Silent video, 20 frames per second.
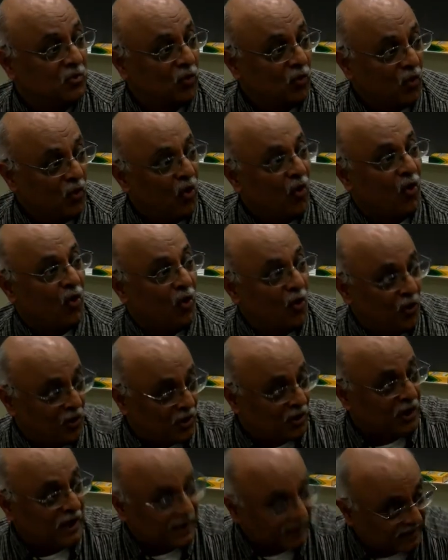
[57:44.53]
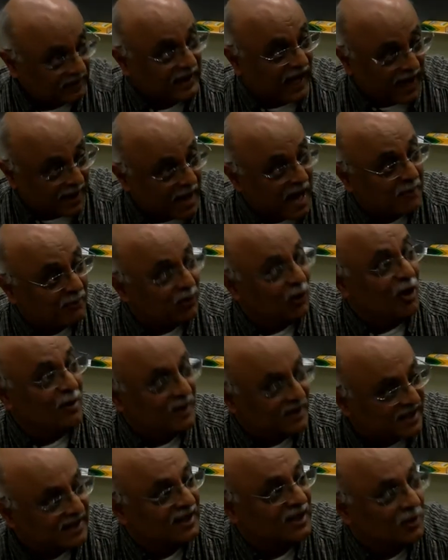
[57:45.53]
or uh,
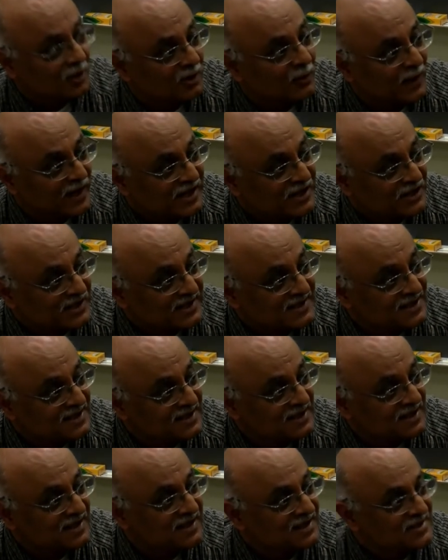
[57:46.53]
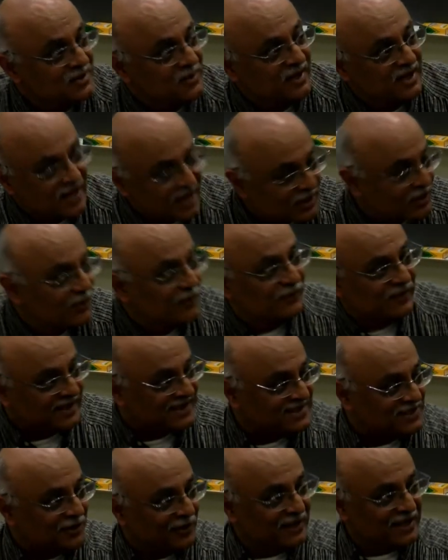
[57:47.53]
employment at lower wages. So either of
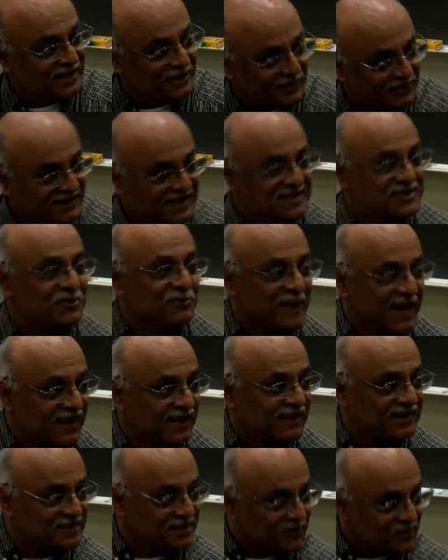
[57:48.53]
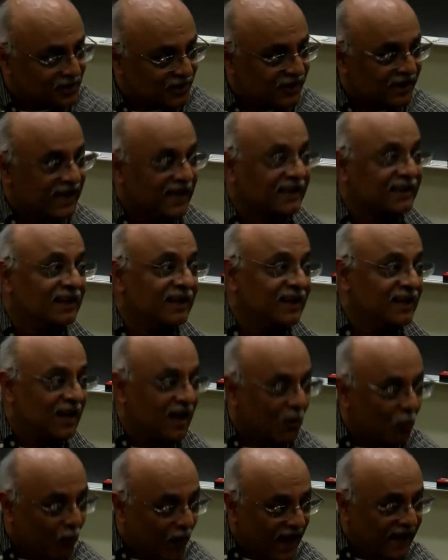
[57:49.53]
these, on either of these two mechanisms, you're going to get
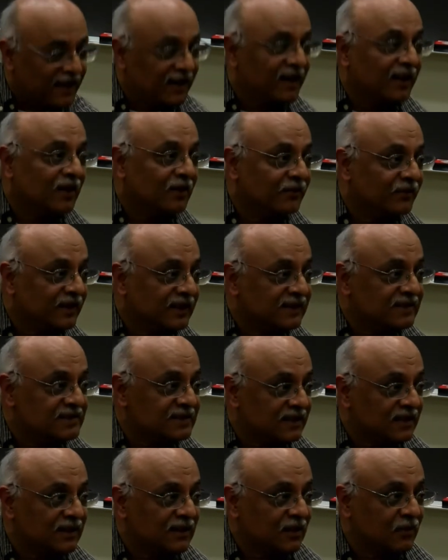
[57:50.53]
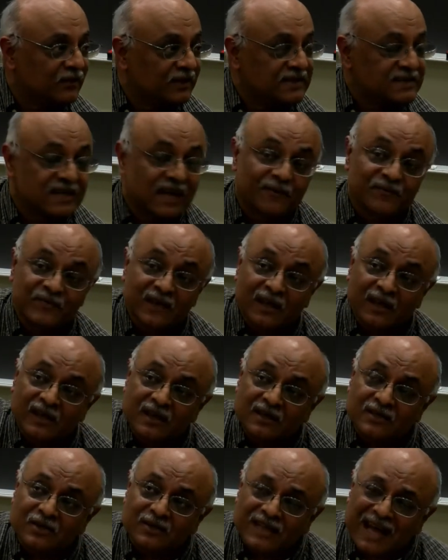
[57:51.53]
a widening of these, uh, of these gaps.
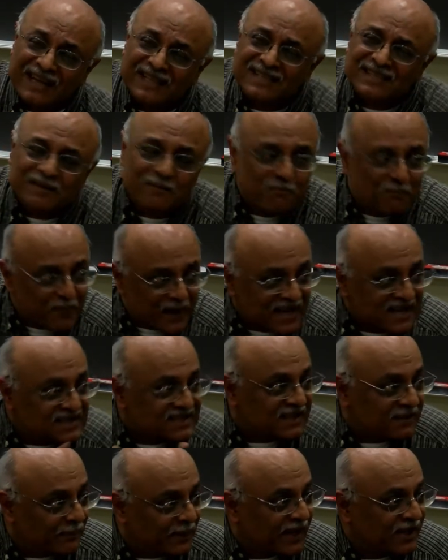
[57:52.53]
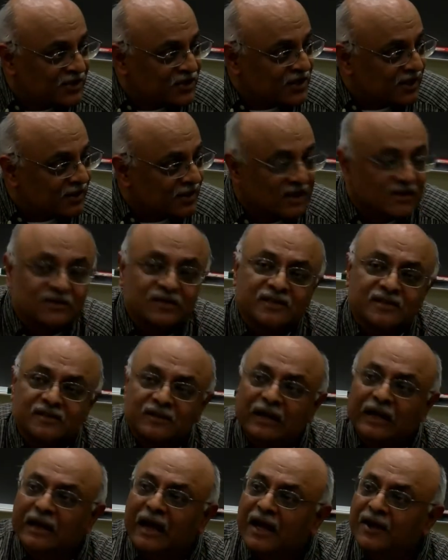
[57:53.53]
So that's the basic picture. Okay, just,
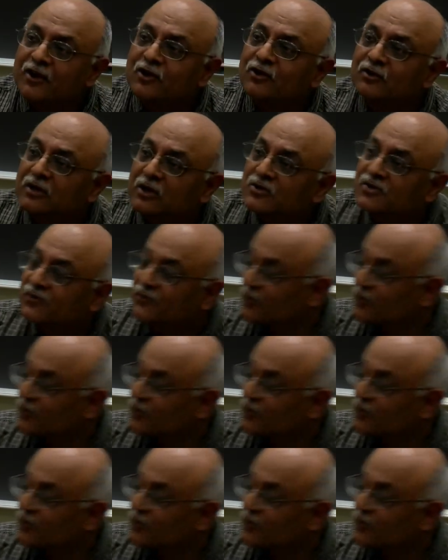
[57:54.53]
uh, I don't know, those of